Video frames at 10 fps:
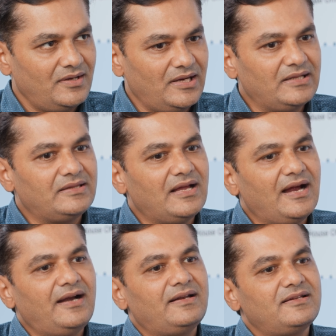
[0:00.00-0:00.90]
And
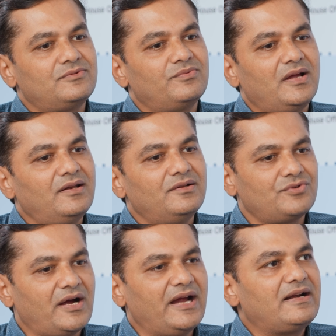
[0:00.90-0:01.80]
that is when,
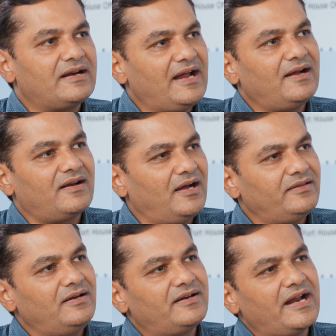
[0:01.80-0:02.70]
so I track,
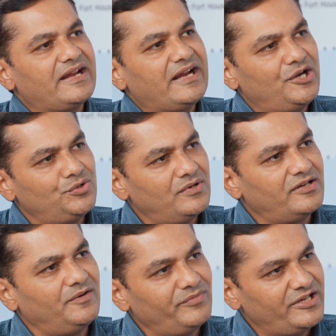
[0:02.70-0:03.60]
rather than tracking individual
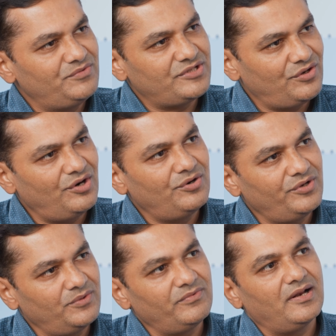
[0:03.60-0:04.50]
companies which are not
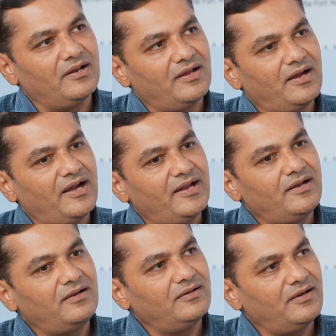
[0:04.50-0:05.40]
doing well,
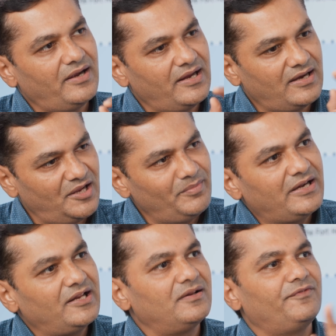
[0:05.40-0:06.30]
I club
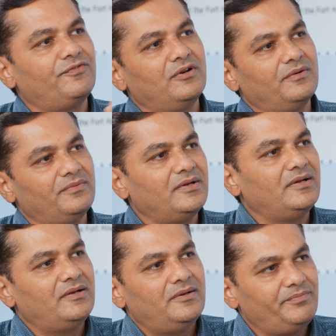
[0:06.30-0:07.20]
it in a full
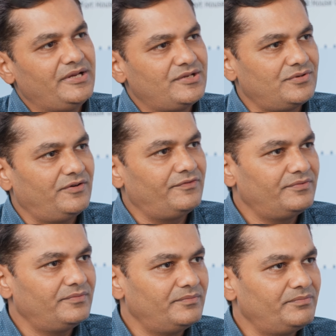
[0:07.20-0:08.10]
piece of
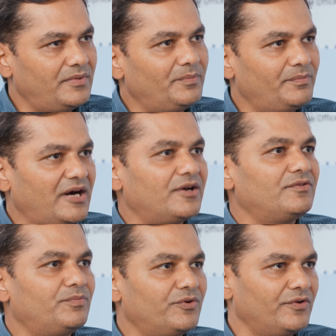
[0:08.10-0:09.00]
part of
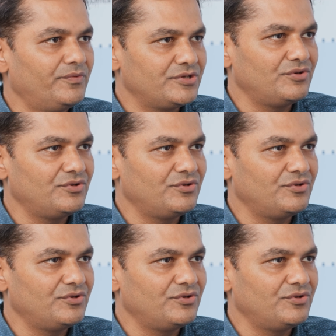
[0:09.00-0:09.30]
the portfolio which is